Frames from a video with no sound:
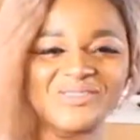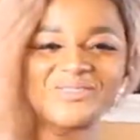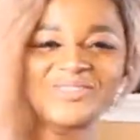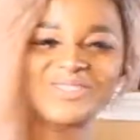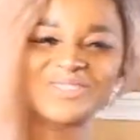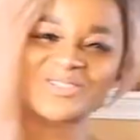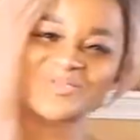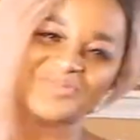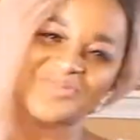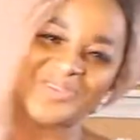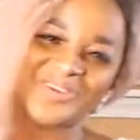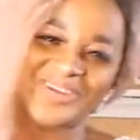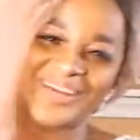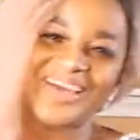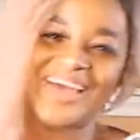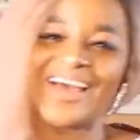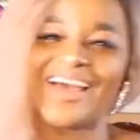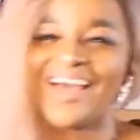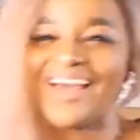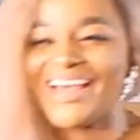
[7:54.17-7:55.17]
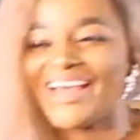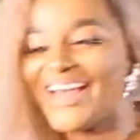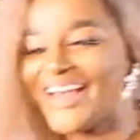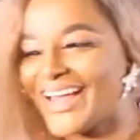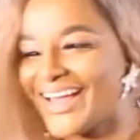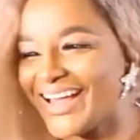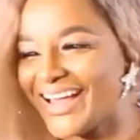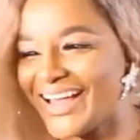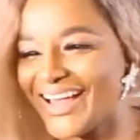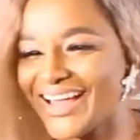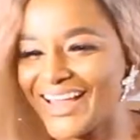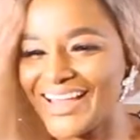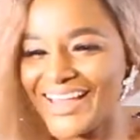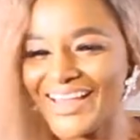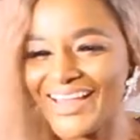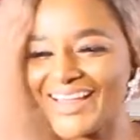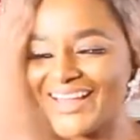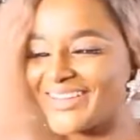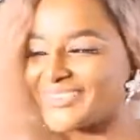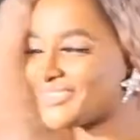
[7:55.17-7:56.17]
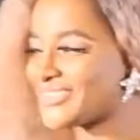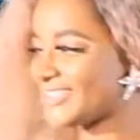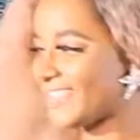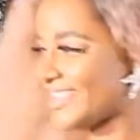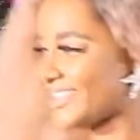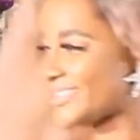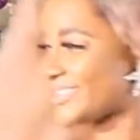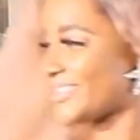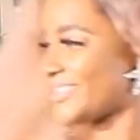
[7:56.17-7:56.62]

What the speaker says: for who is small. But that's